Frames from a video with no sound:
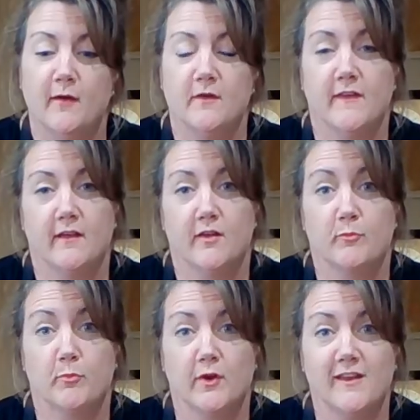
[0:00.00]
Wouldn't that
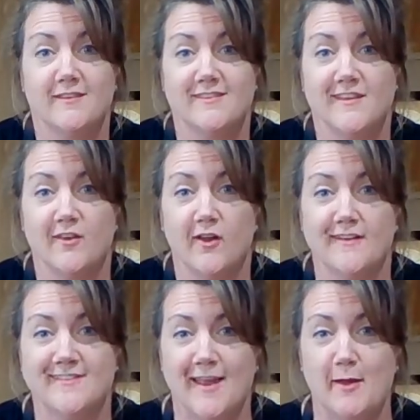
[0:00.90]
look pretty sitting on
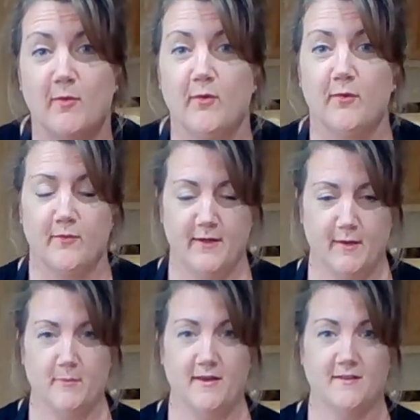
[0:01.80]
a table at
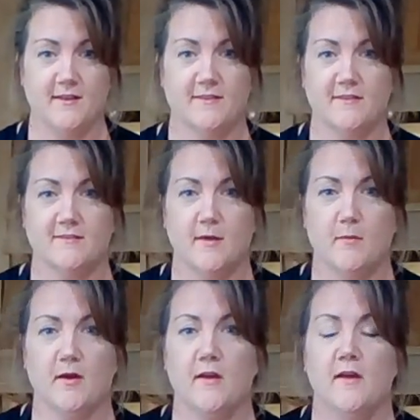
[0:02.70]
a picnic this
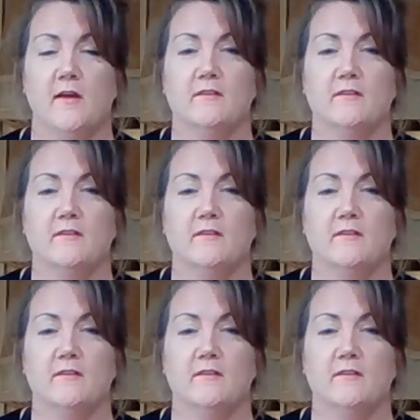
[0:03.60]
summer?